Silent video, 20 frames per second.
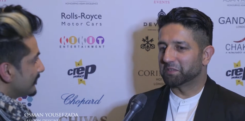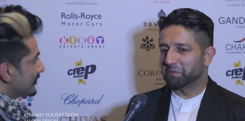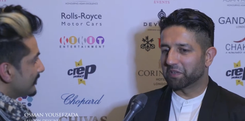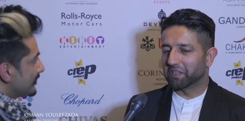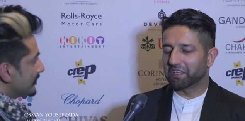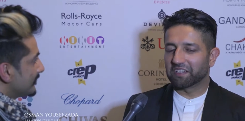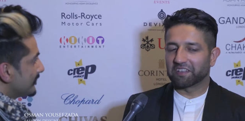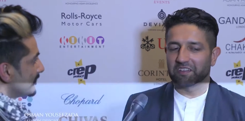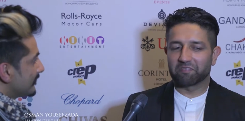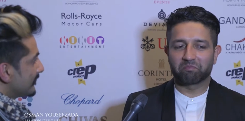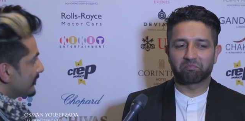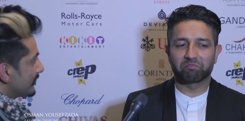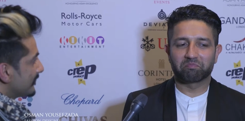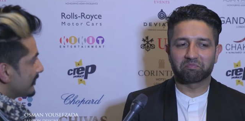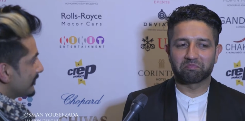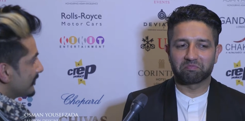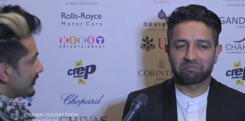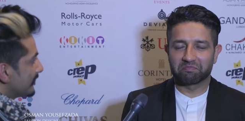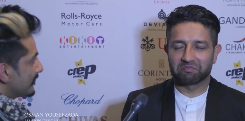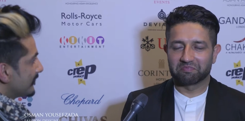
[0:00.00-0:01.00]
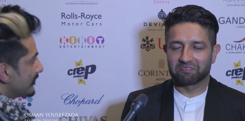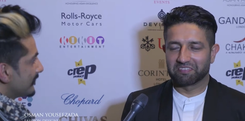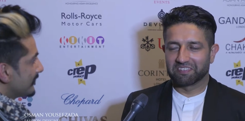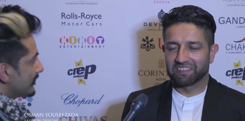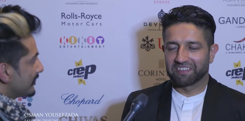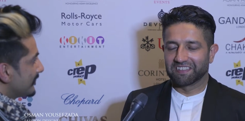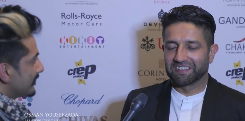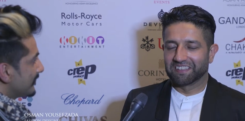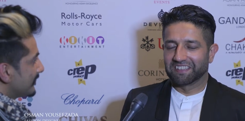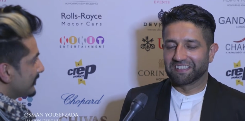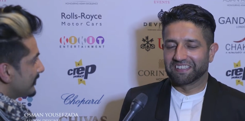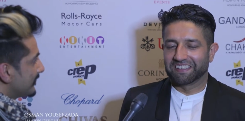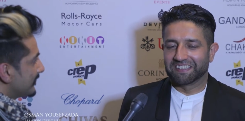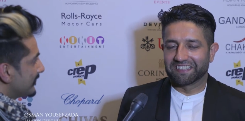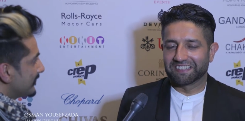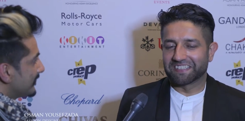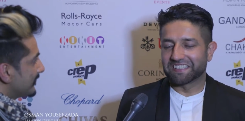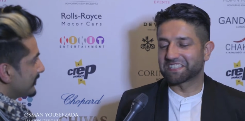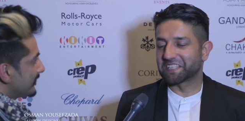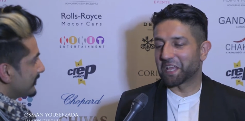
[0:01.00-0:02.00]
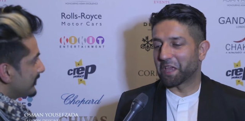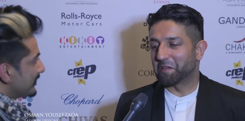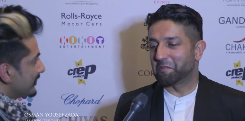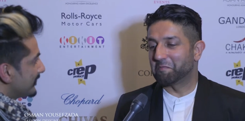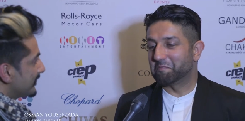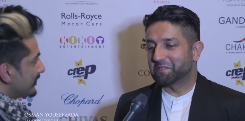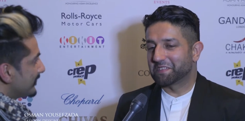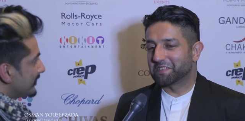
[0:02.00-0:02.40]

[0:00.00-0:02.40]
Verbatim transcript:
Speaker 1: be in the same